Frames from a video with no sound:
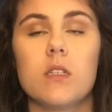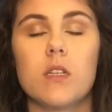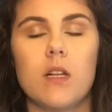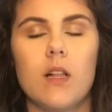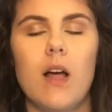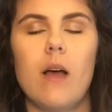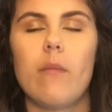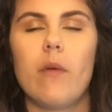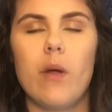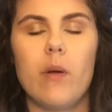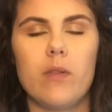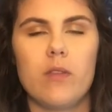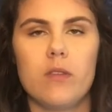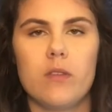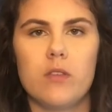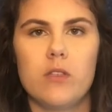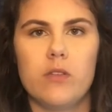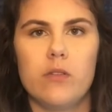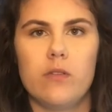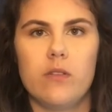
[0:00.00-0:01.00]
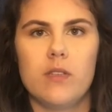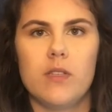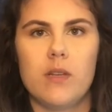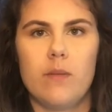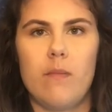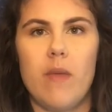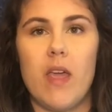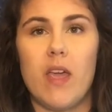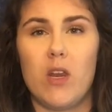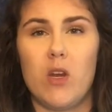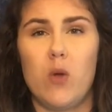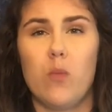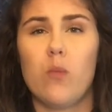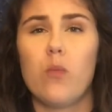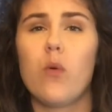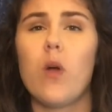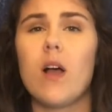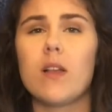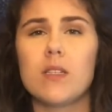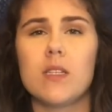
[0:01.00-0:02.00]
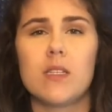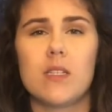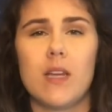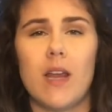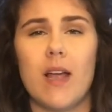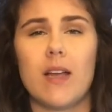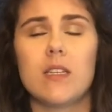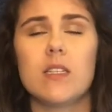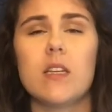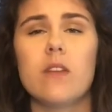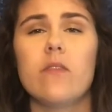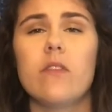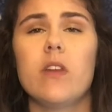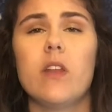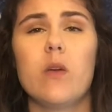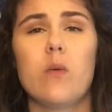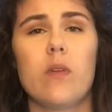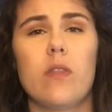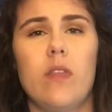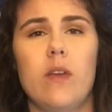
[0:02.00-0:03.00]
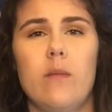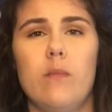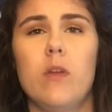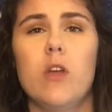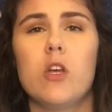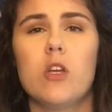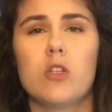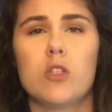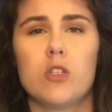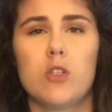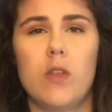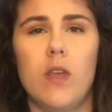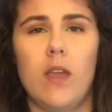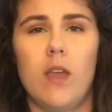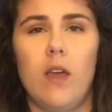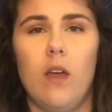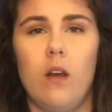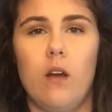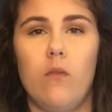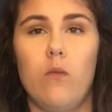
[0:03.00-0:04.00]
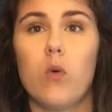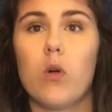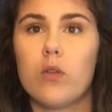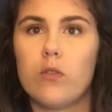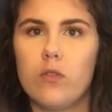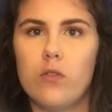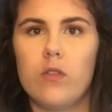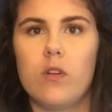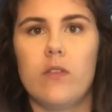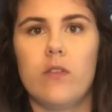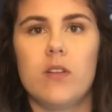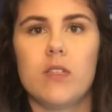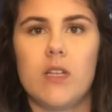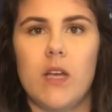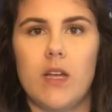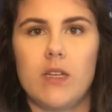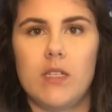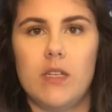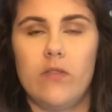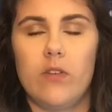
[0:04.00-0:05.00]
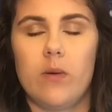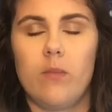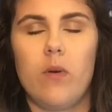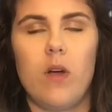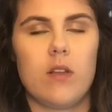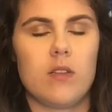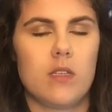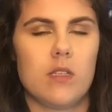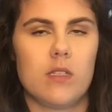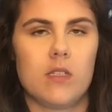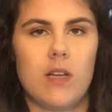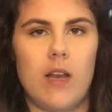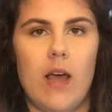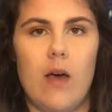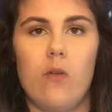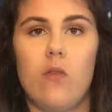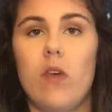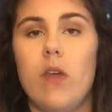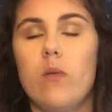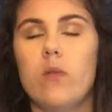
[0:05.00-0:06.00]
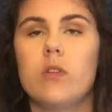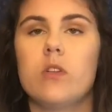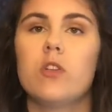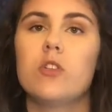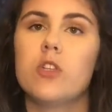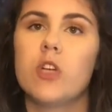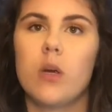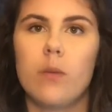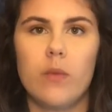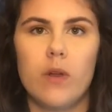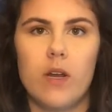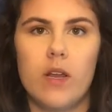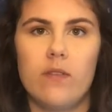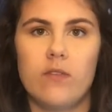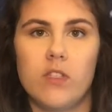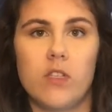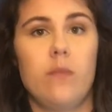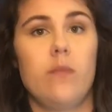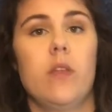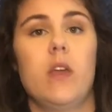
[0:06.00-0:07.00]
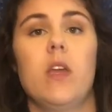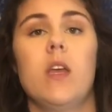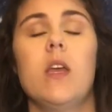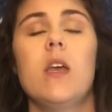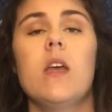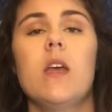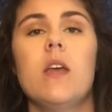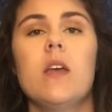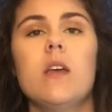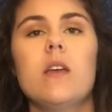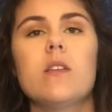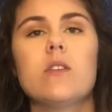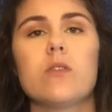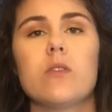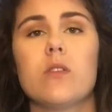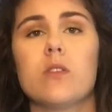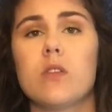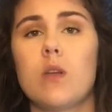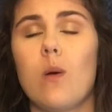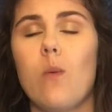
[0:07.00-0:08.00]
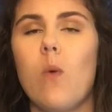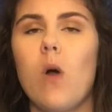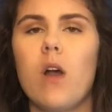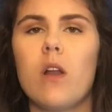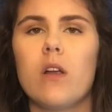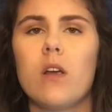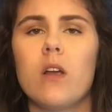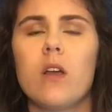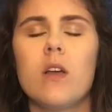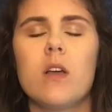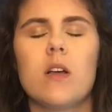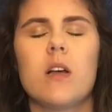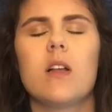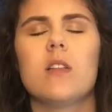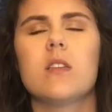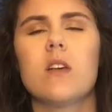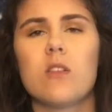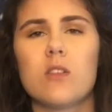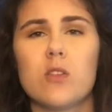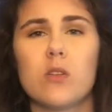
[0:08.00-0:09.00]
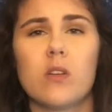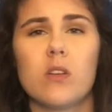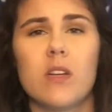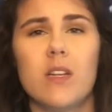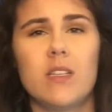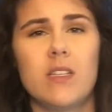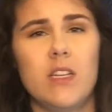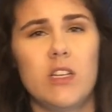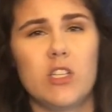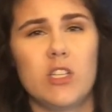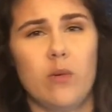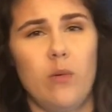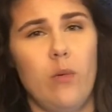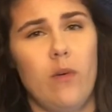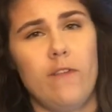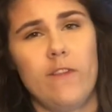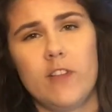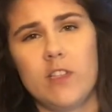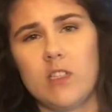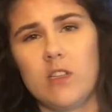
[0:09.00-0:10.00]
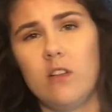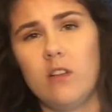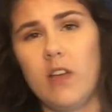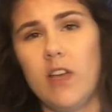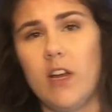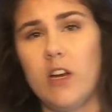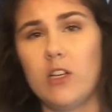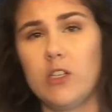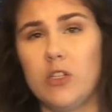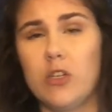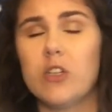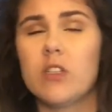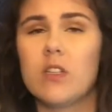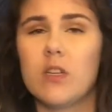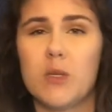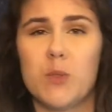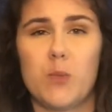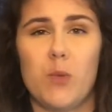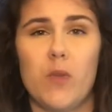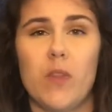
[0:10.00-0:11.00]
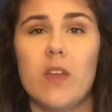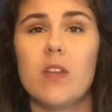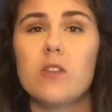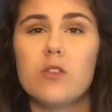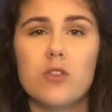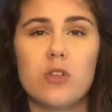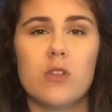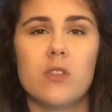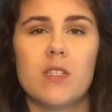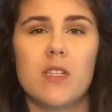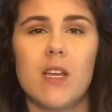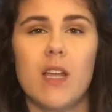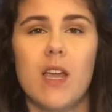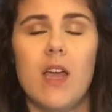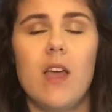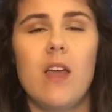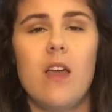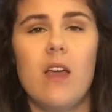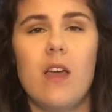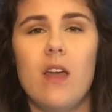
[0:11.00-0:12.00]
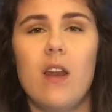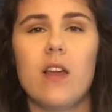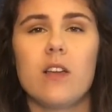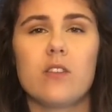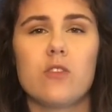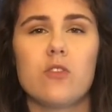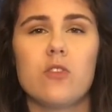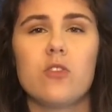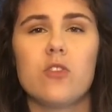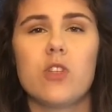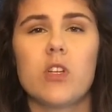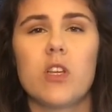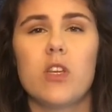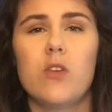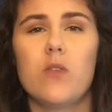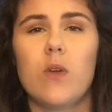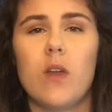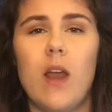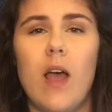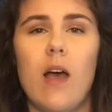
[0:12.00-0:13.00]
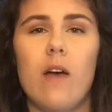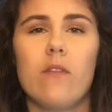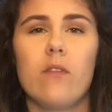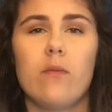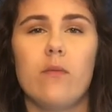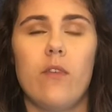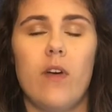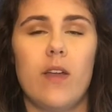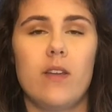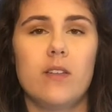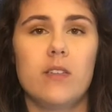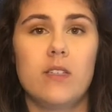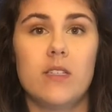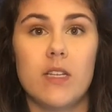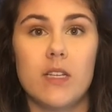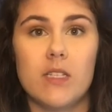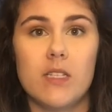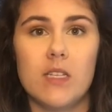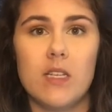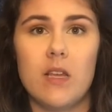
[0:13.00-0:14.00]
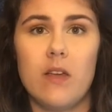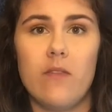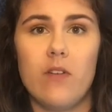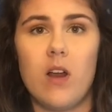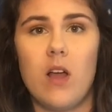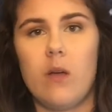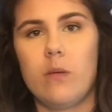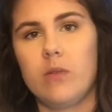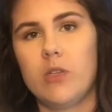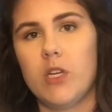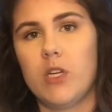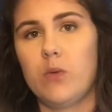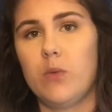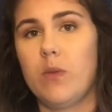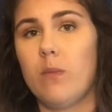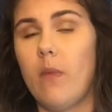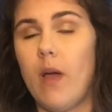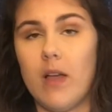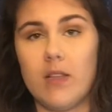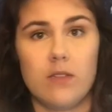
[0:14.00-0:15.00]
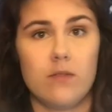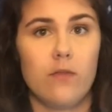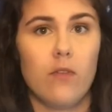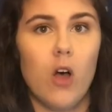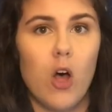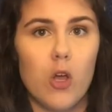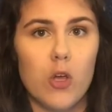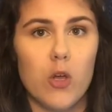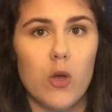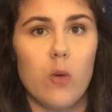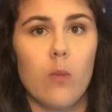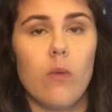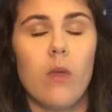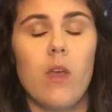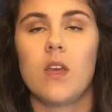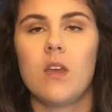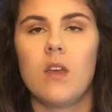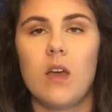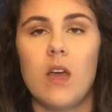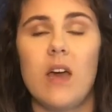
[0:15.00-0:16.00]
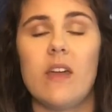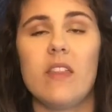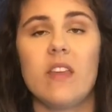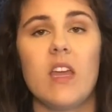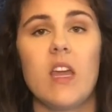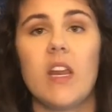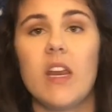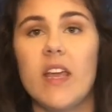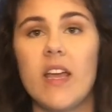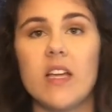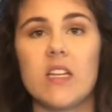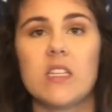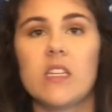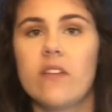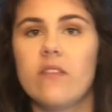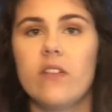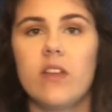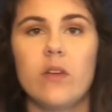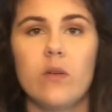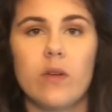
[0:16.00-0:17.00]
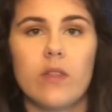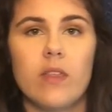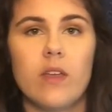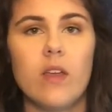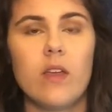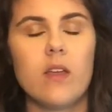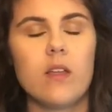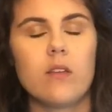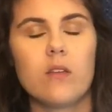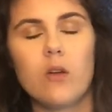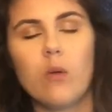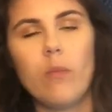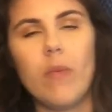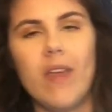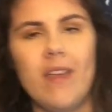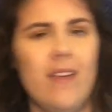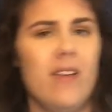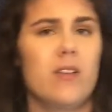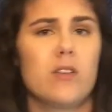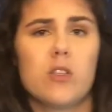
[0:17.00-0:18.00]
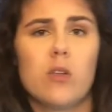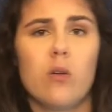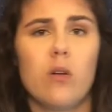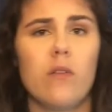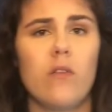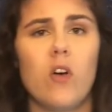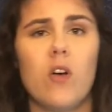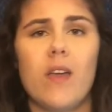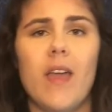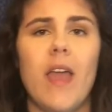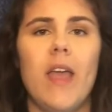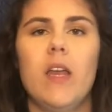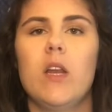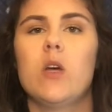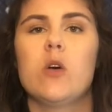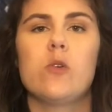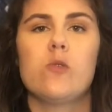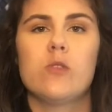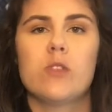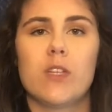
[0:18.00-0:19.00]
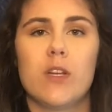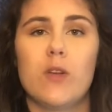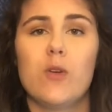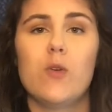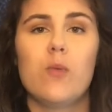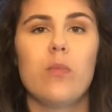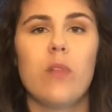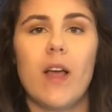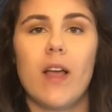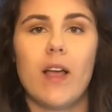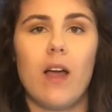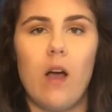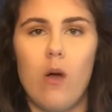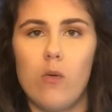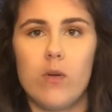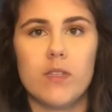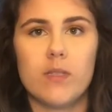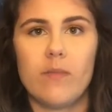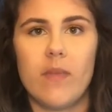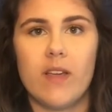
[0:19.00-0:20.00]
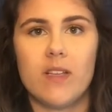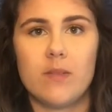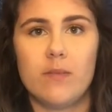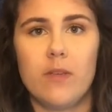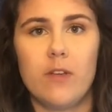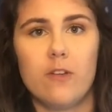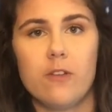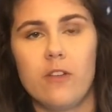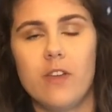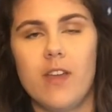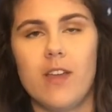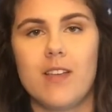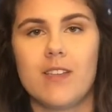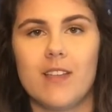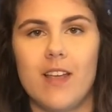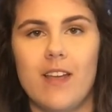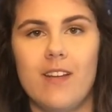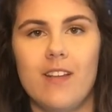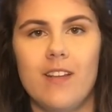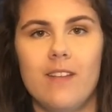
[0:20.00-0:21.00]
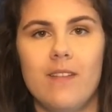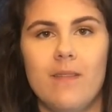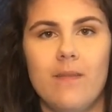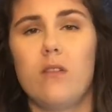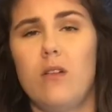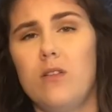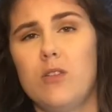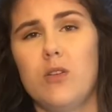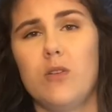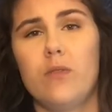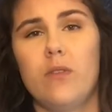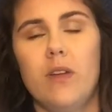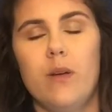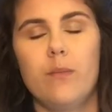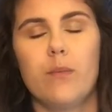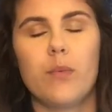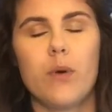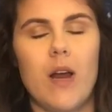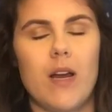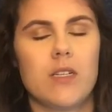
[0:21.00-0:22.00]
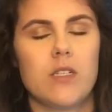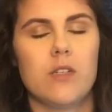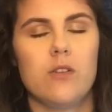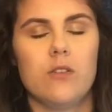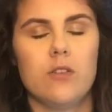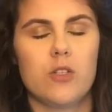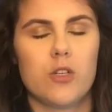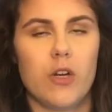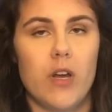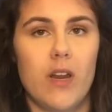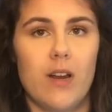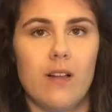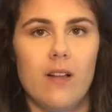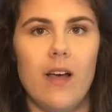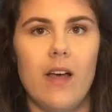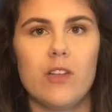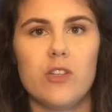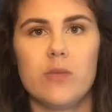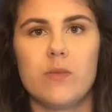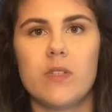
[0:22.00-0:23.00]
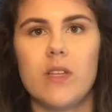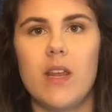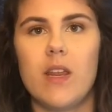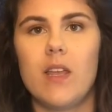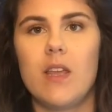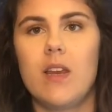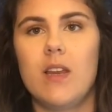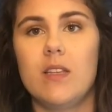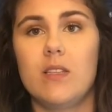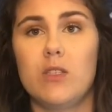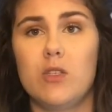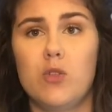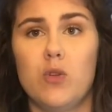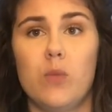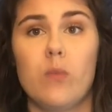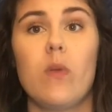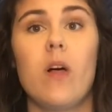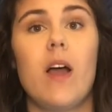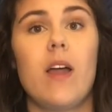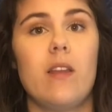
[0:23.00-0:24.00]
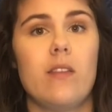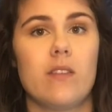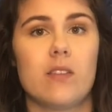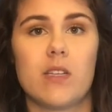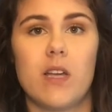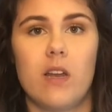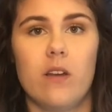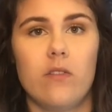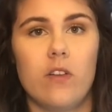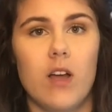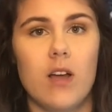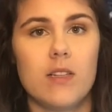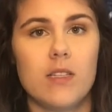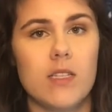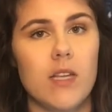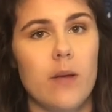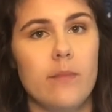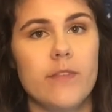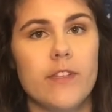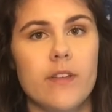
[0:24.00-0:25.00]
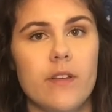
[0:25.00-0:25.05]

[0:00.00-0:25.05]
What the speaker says: to collaborate with the students and make a new process and activity with them so they can kind of work through the different scientific process and how they would determine if something is or is not water. It's also going to teach them about physical characteristics, both intrinsic and extrinsic. You can have them find density of an object with mass and volume. I think any activity with little baking soda volcanoes and oobleck always makes me really excited. They're also really practical to create in a classroom setting and easy to apply to this kind of concept.